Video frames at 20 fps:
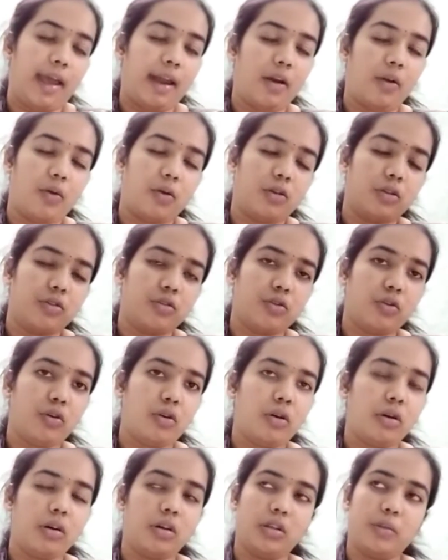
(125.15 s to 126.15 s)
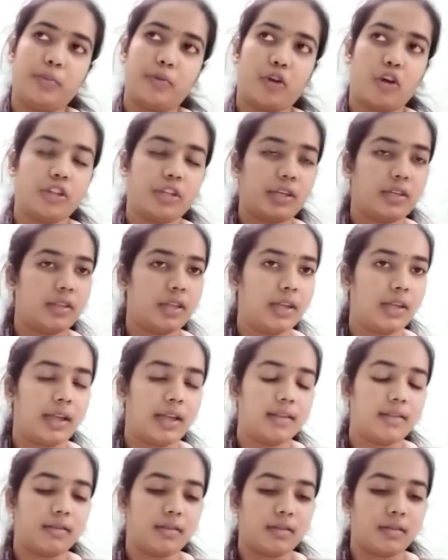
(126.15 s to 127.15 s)
And also the project thing
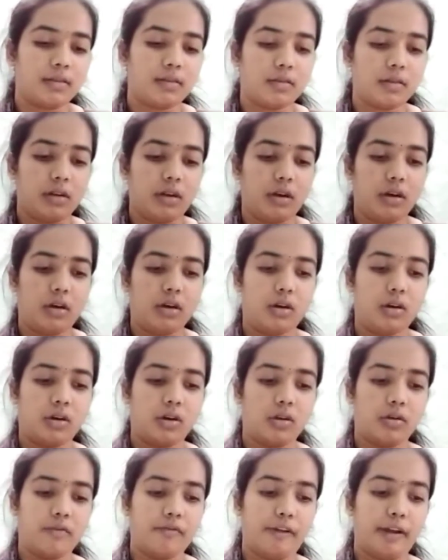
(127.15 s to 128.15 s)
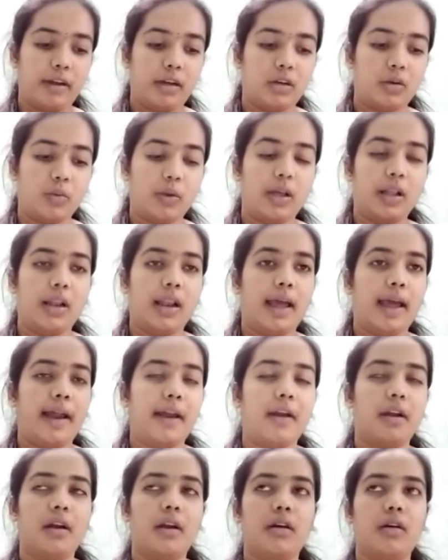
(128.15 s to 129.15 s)
has went well,
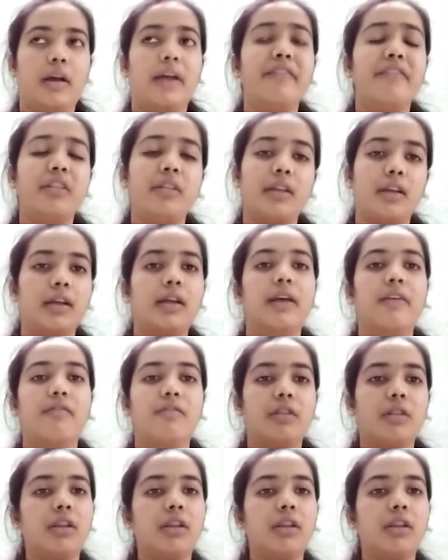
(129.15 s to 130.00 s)
and everything